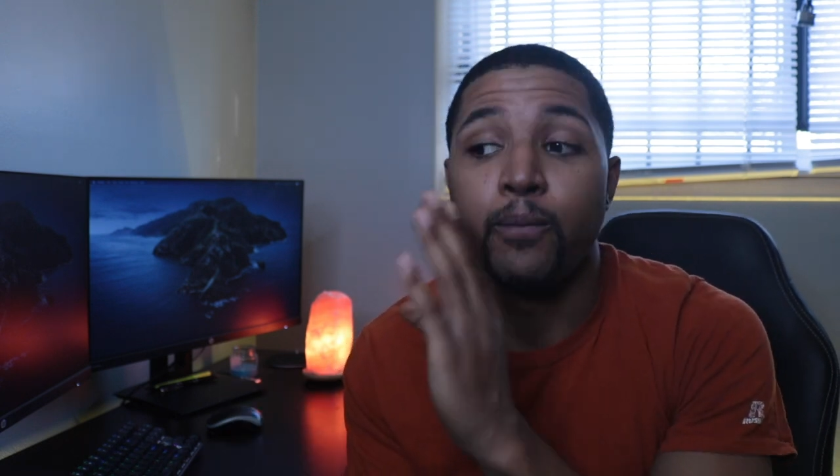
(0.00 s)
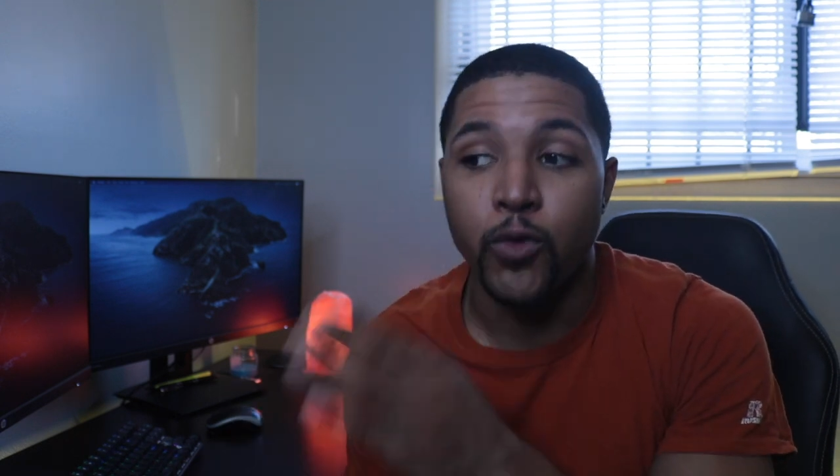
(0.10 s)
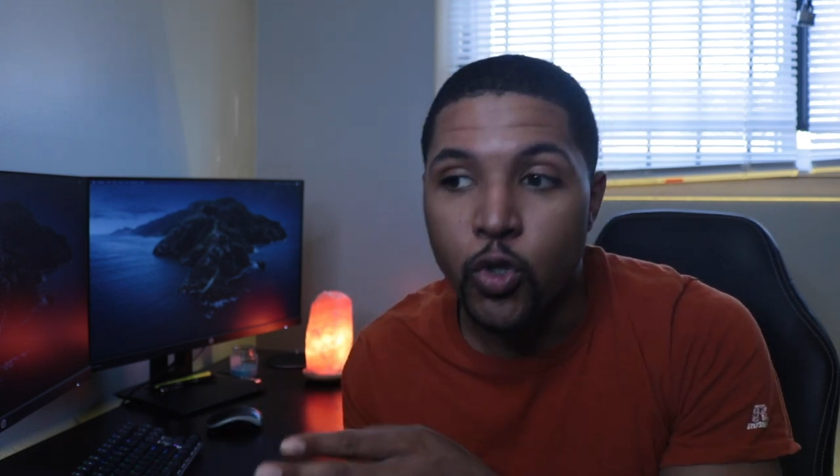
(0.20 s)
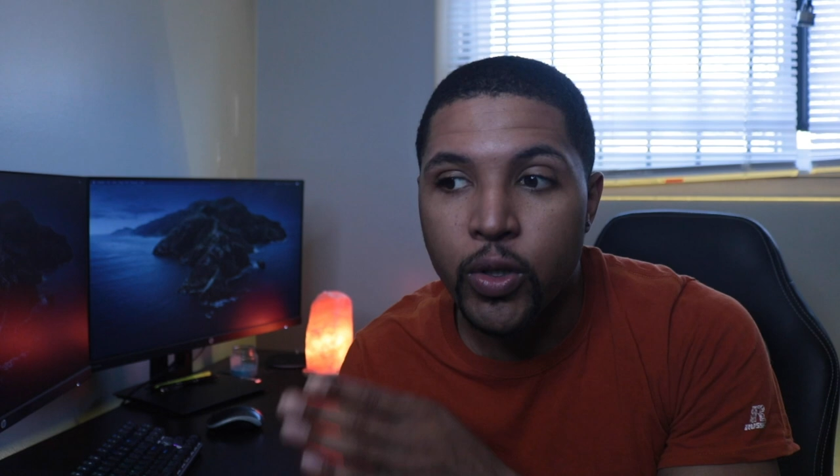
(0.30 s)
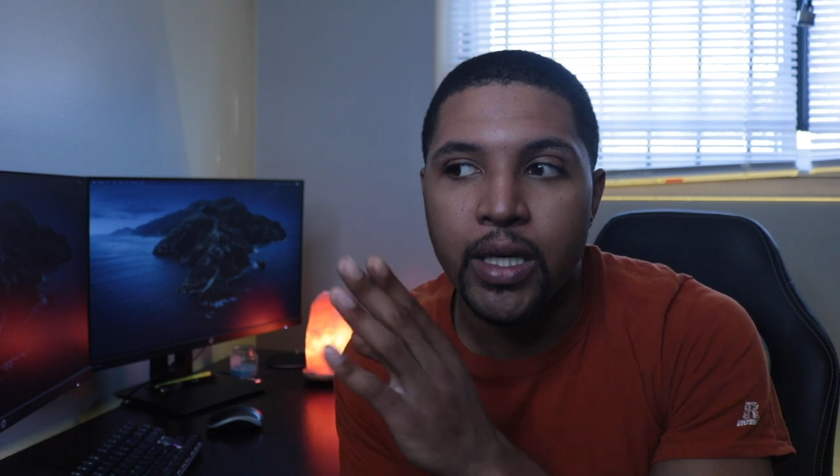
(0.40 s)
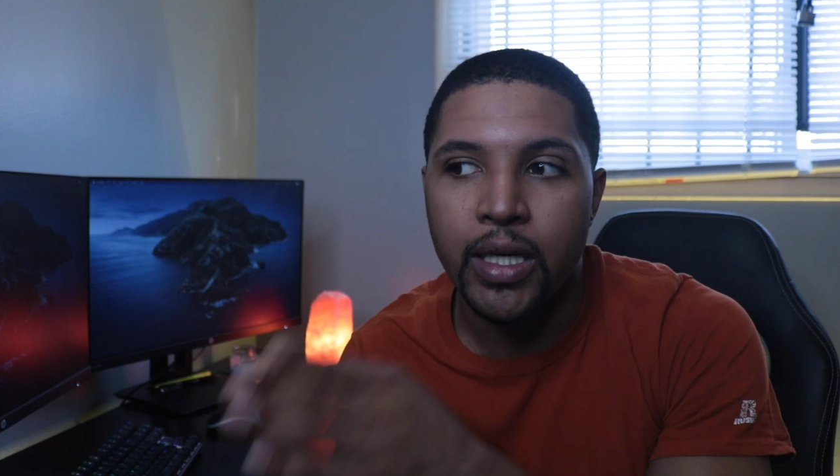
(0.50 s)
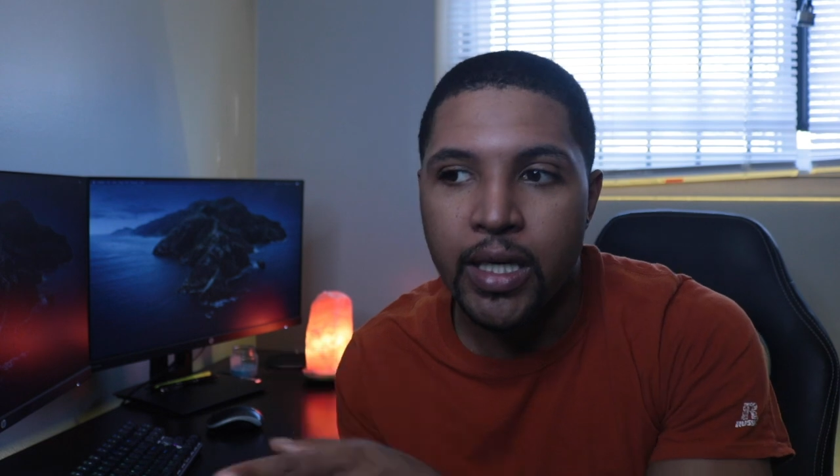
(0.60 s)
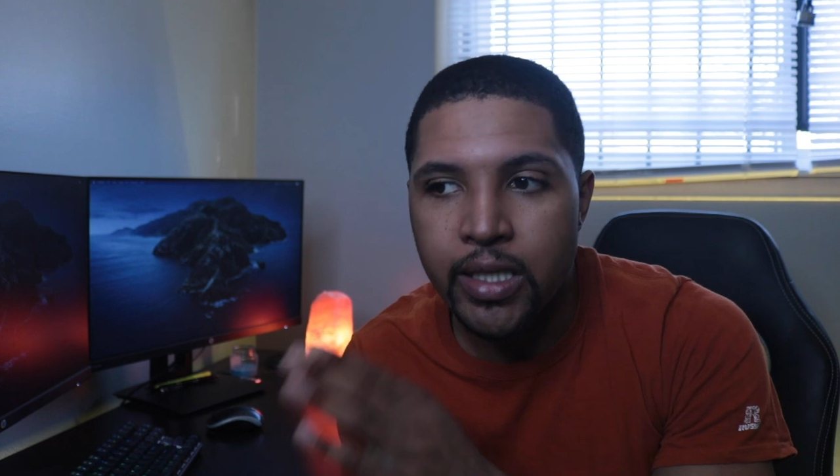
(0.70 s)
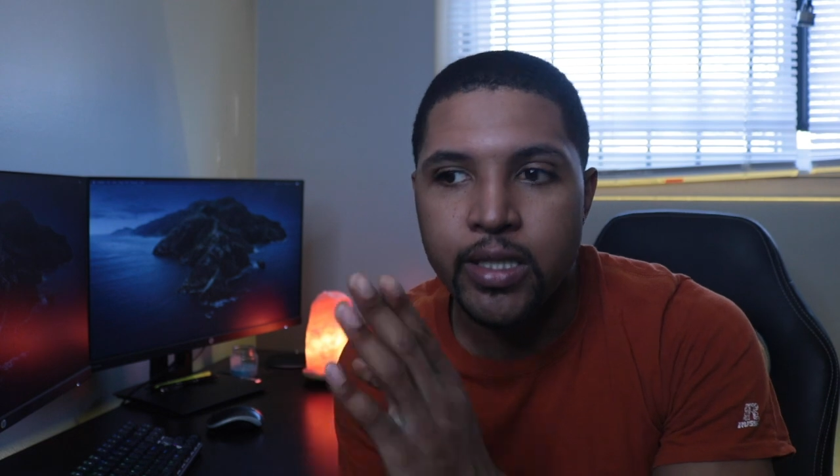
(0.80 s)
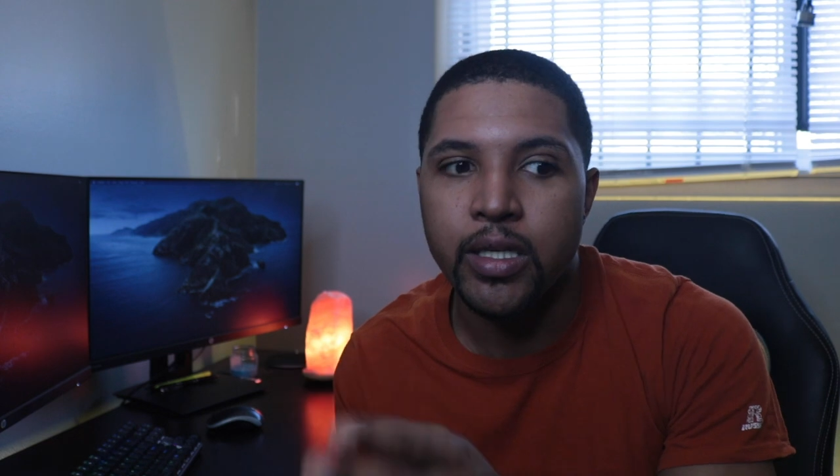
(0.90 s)
you can
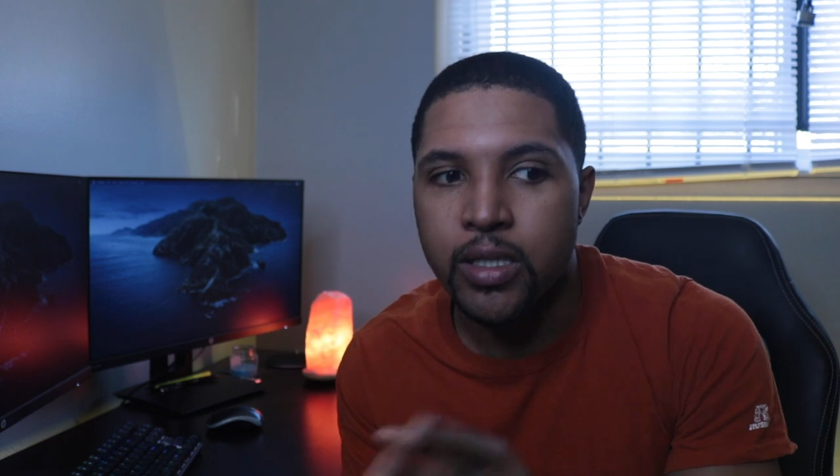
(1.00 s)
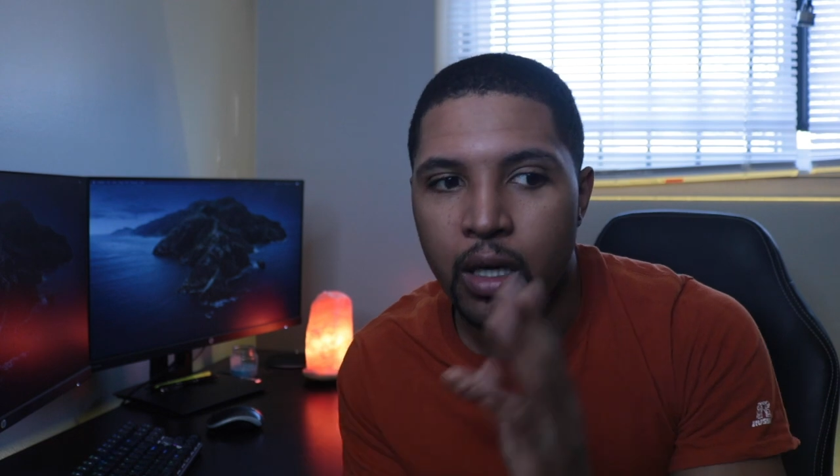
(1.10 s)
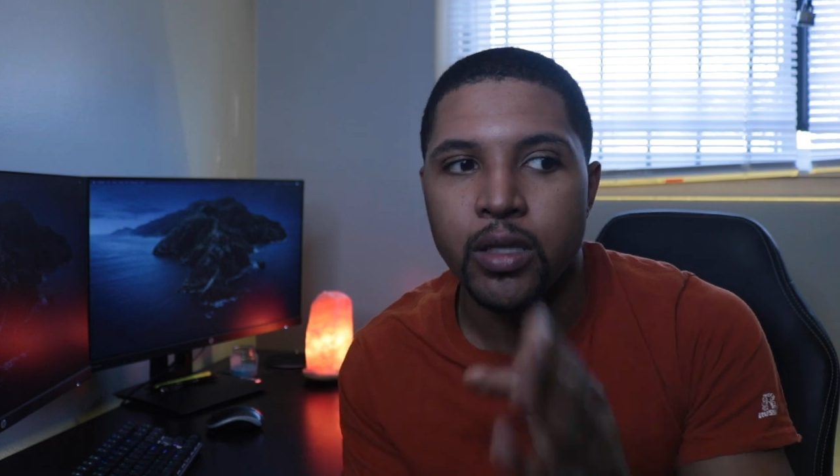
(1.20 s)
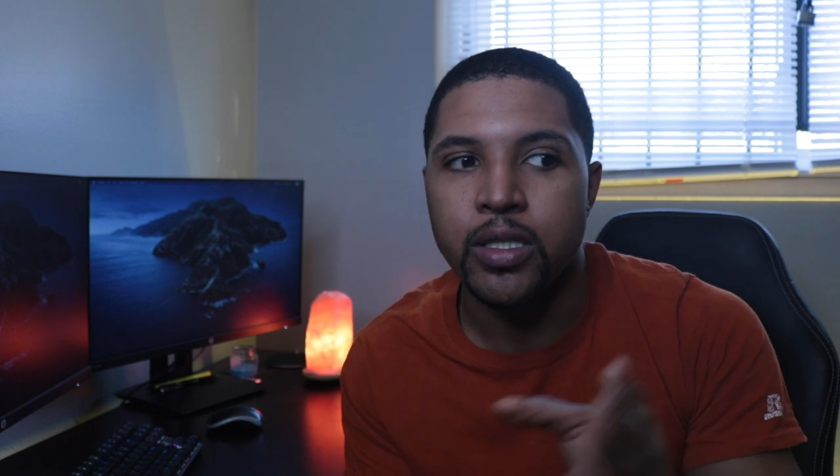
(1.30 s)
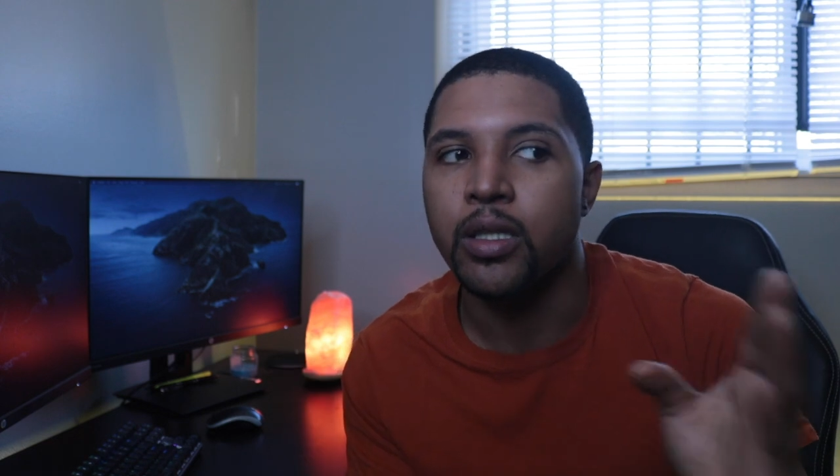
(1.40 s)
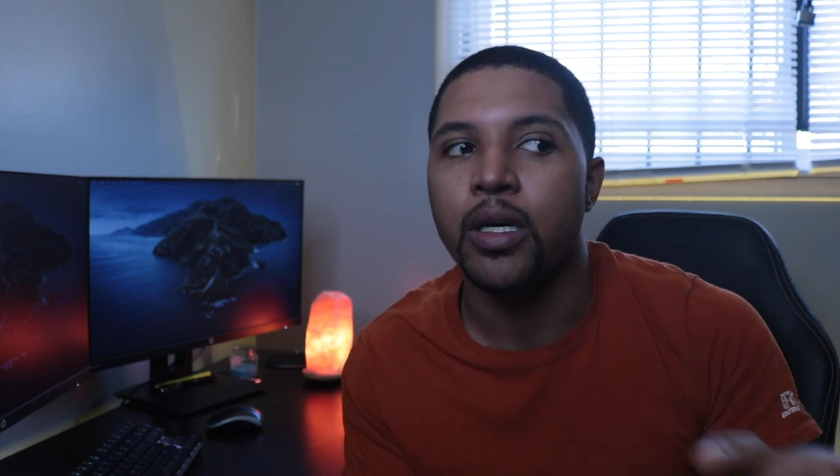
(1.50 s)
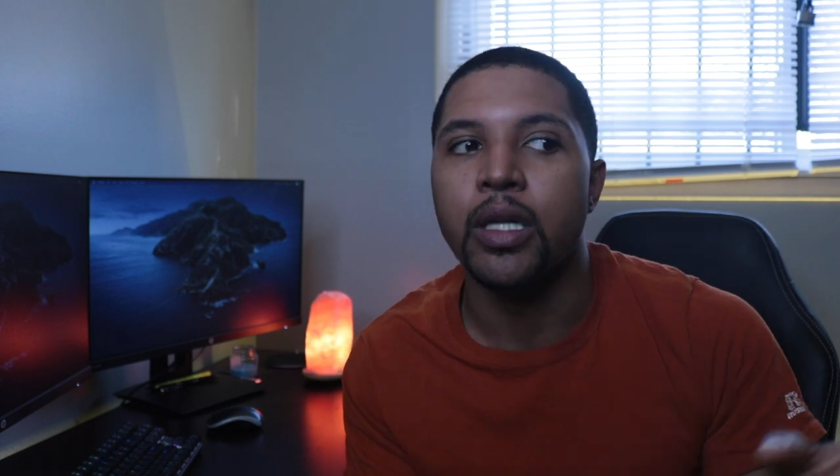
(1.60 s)
easily start to